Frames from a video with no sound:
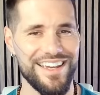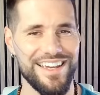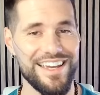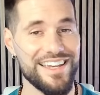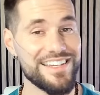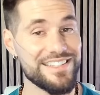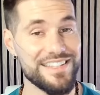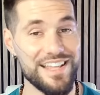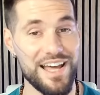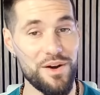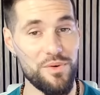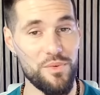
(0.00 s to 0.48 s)

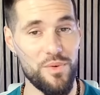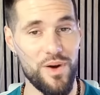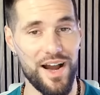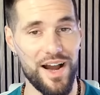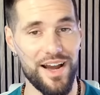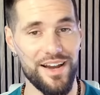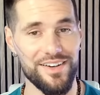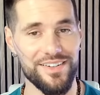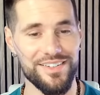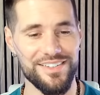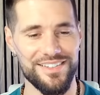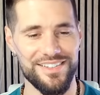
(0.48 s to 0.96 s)
Isn't that
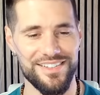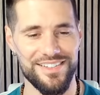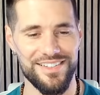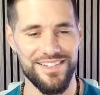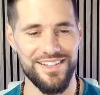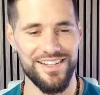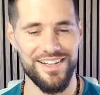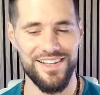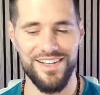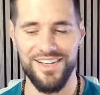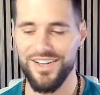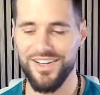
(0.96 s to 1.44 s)
wild?
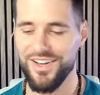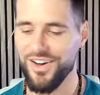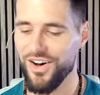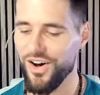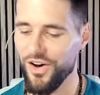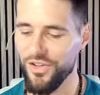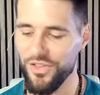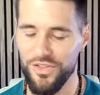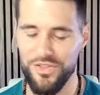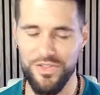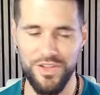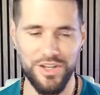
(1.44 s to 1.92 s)
All
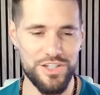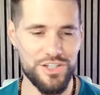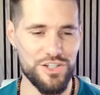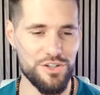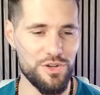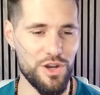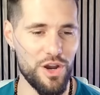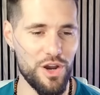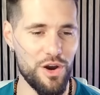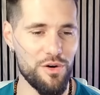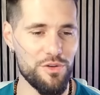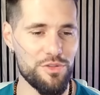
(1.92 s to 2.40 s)
the things you
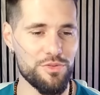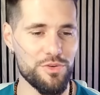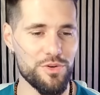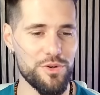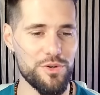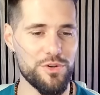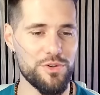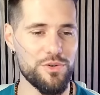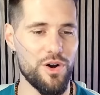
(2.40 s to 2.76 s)
go through,